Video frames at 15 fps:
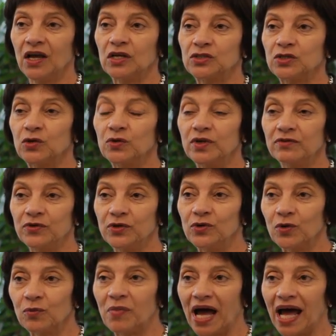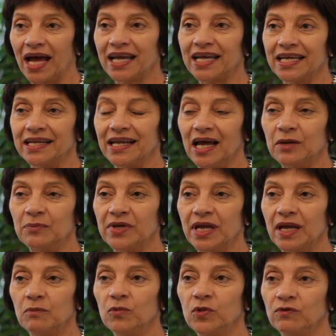So if you look back in I B
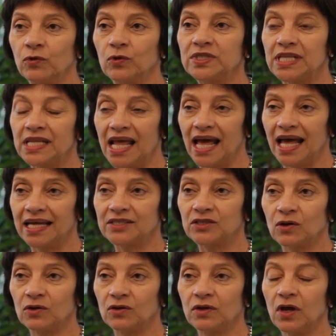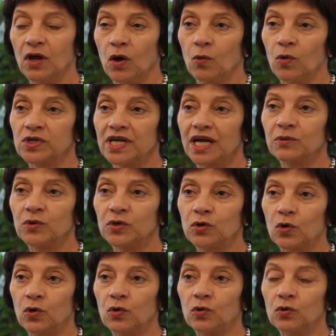M, we've always led on what I would
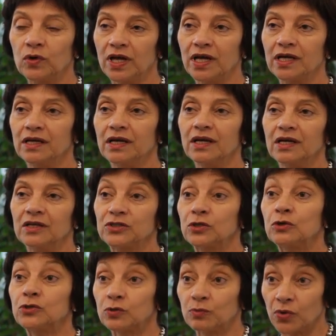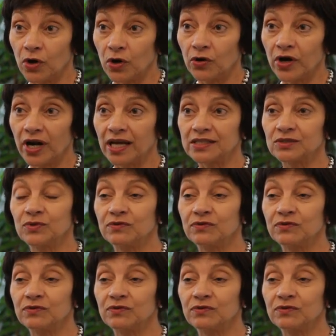call uh, social progress.